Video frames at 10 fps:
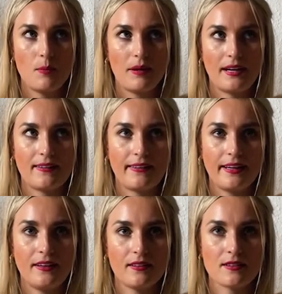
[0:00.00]
but I
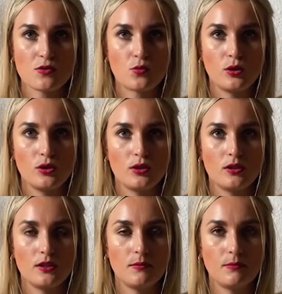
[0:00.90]
think this
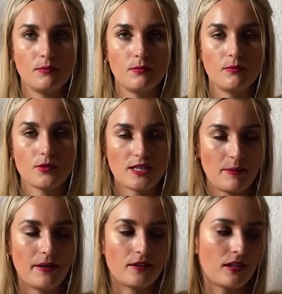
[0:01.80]
will stay in
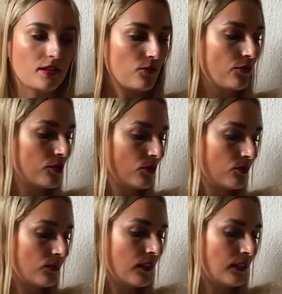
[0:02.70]
my collection for a
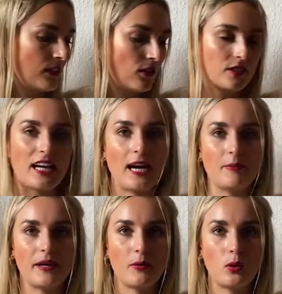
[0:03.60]
really long time
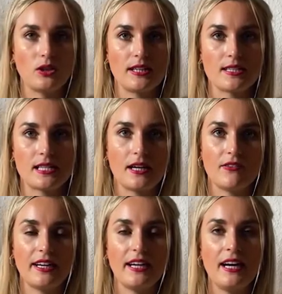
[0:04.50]
and I won't get sick of
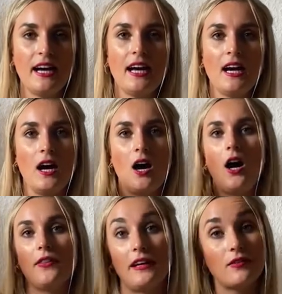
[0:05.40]
it.
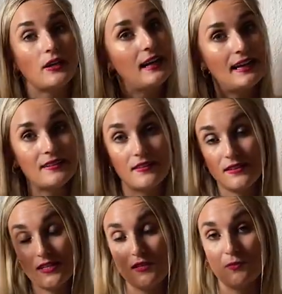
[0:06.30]
On the other hand,
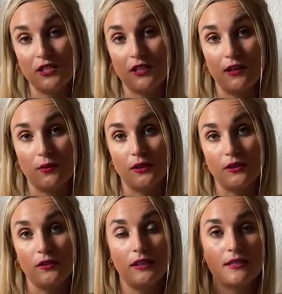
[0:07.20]
this
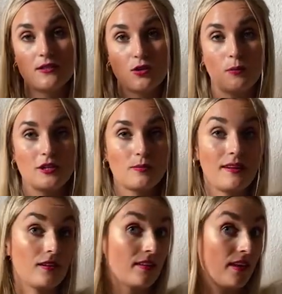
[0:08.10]
material is so much
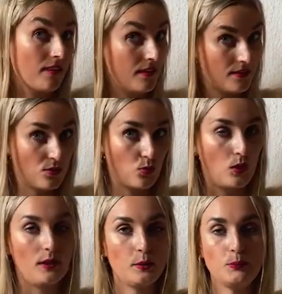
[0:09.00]
better than this
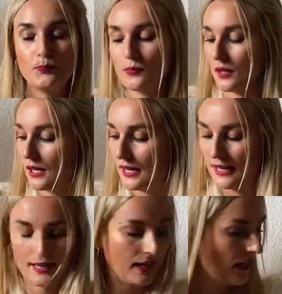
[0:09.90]
one.
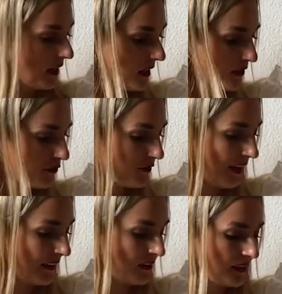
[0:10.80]
And
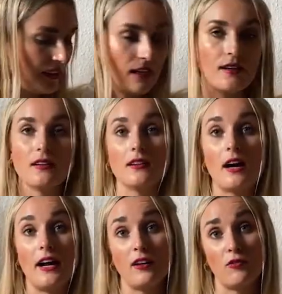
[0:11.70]
finally,
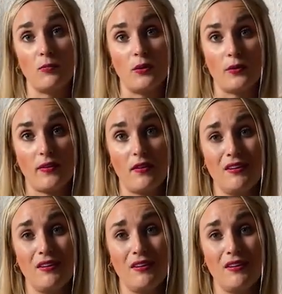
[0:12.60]
I love both.